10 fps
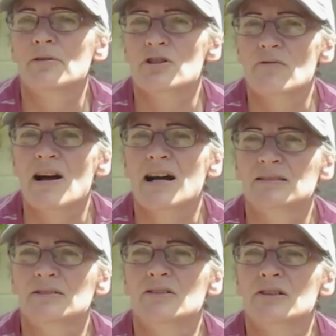out of
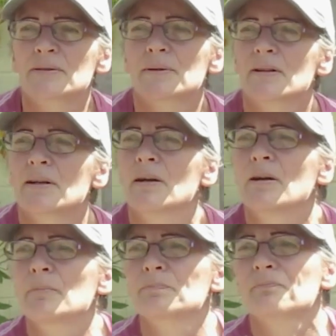hand.
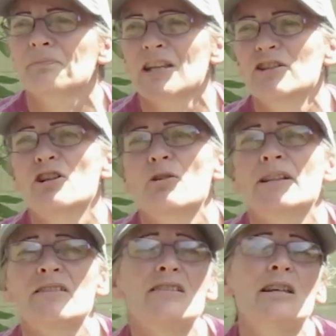You know,
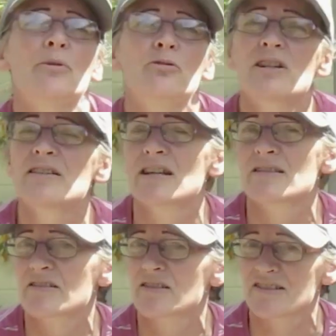I'd skip 3
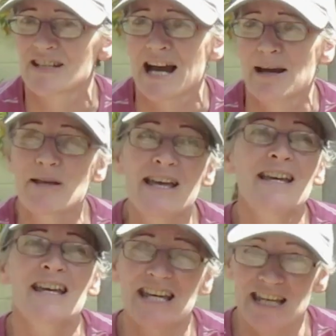days at a time,
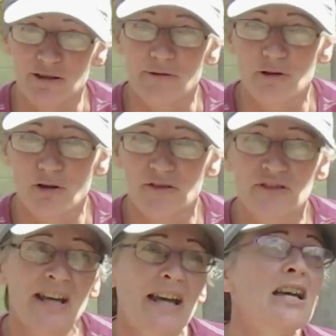eat the 4th
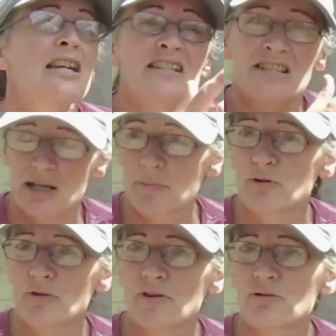day, skip
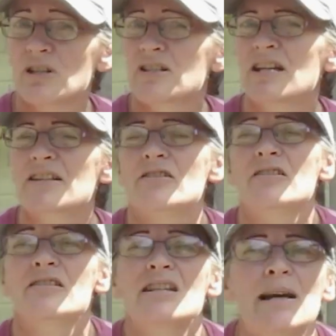another 3 days at
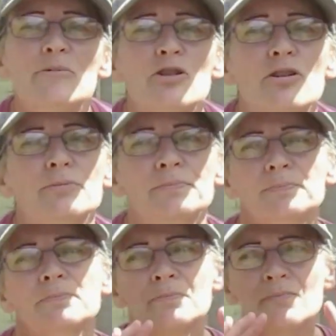a time. So
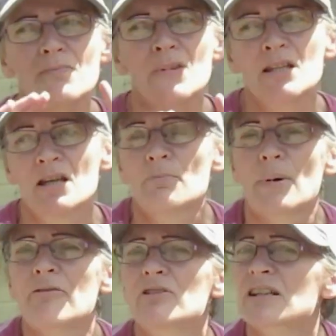
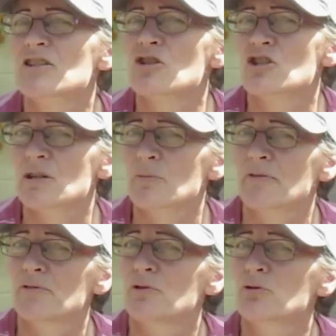my relationship with
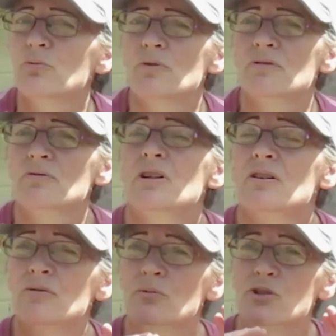food
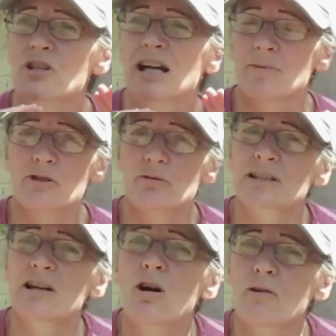was
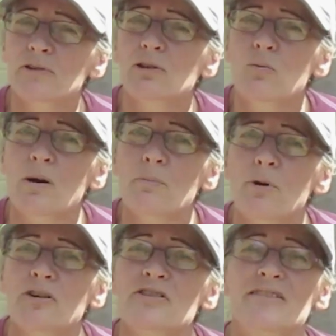absolutely awful at one
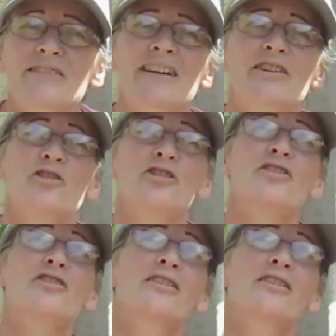point, and then I just